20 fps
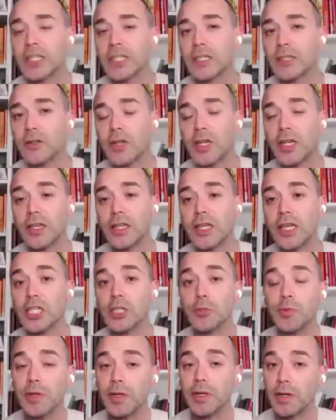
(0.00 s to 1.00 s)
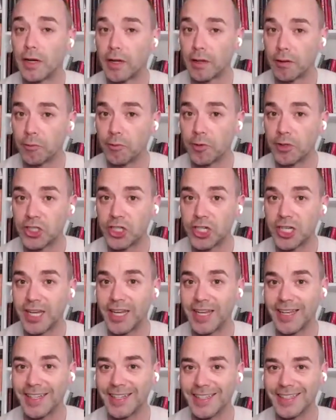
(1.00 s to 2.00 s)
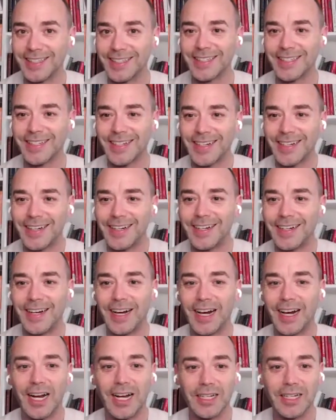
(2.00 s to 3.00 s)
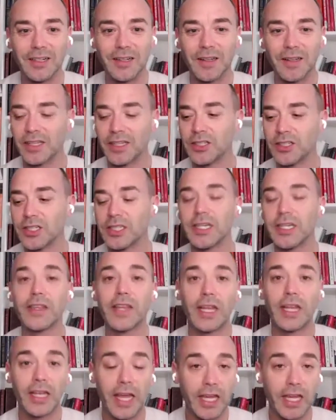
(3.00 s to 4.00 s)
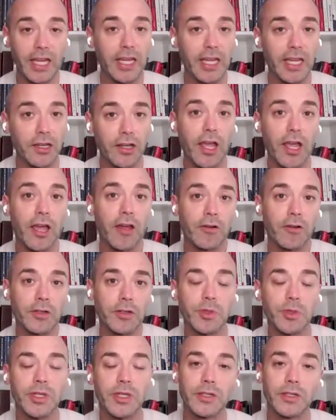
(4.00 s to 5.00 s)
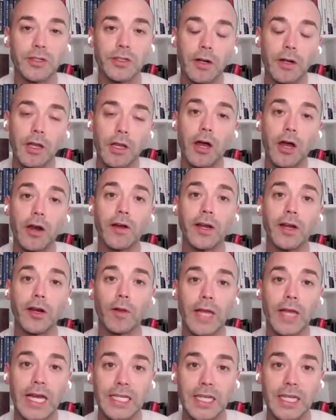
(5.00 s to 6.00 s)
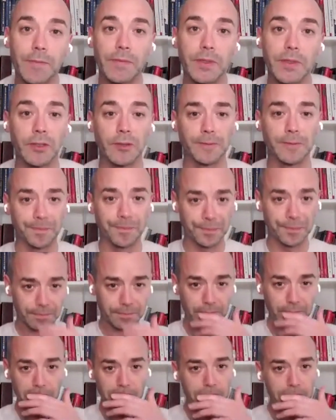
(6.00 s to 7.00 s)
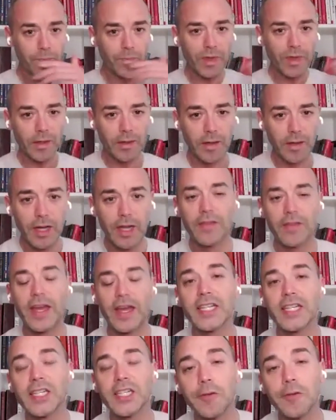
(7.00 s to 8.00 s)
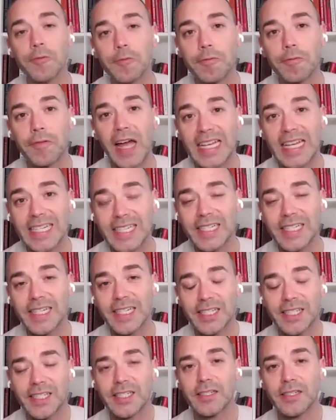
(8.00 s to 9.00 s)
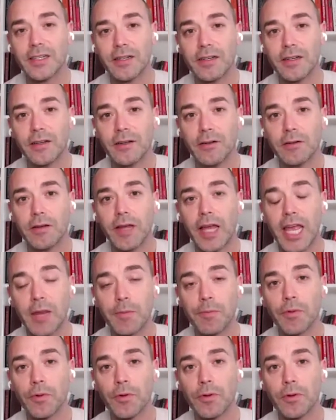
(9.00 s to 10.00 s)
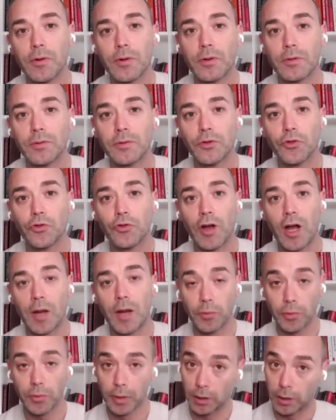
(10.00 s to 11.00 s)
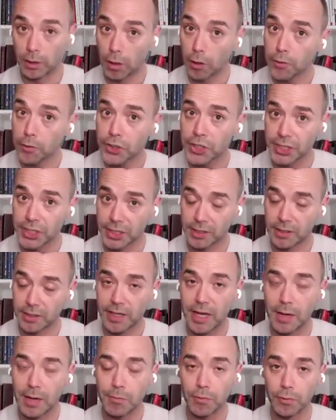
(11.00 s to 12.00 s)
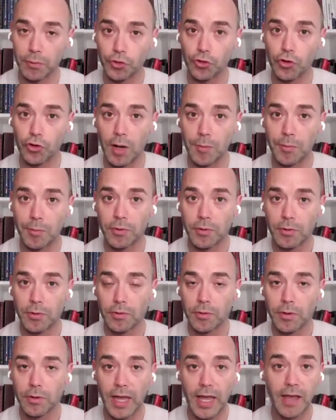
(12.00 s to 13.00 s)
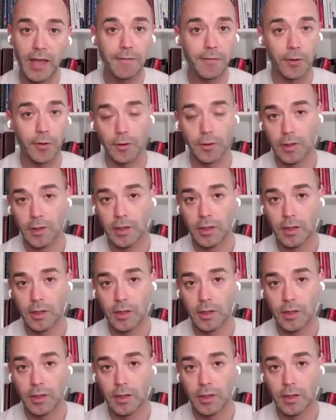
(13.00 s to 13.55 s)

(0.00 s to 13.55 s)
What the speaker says: is looking at the HPI, which is let's just say that lagging indicator, as we touched on a lot in our last episode. That is the fastest April drop, or the largest April drop ever